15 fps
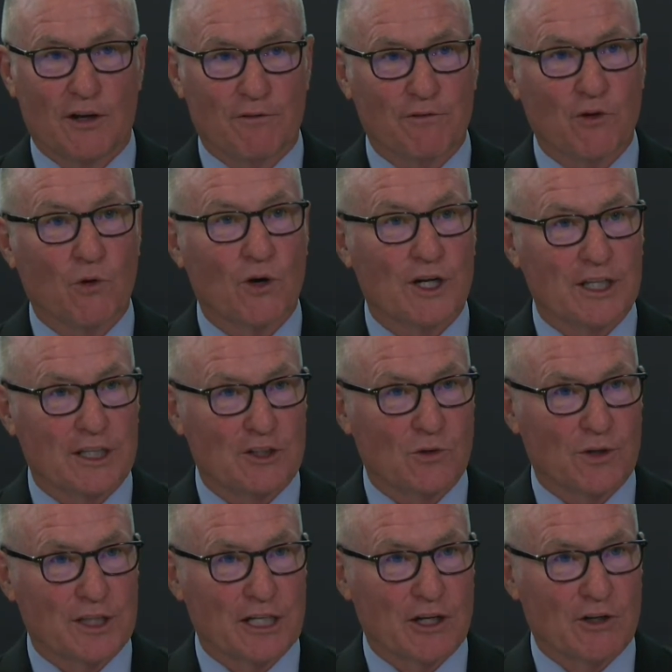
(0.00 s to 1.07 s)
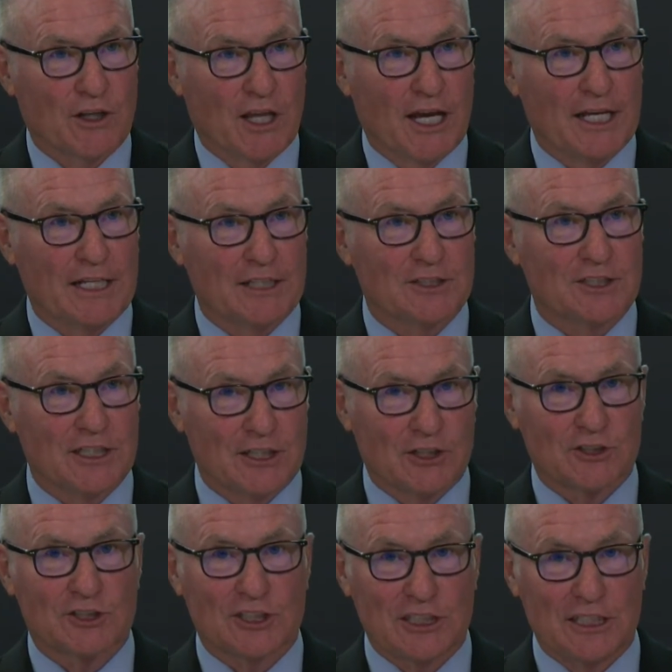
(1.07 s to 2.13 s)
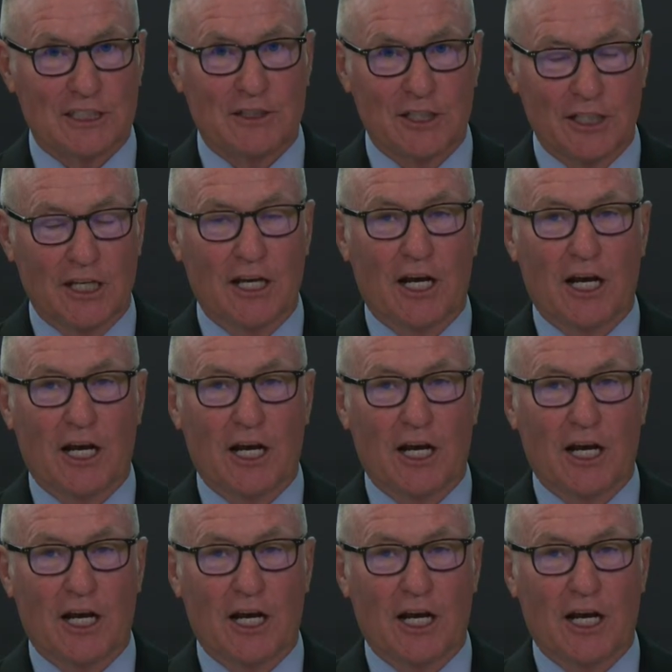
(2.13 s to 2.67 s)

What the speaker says: Florida and North Carolina to intercede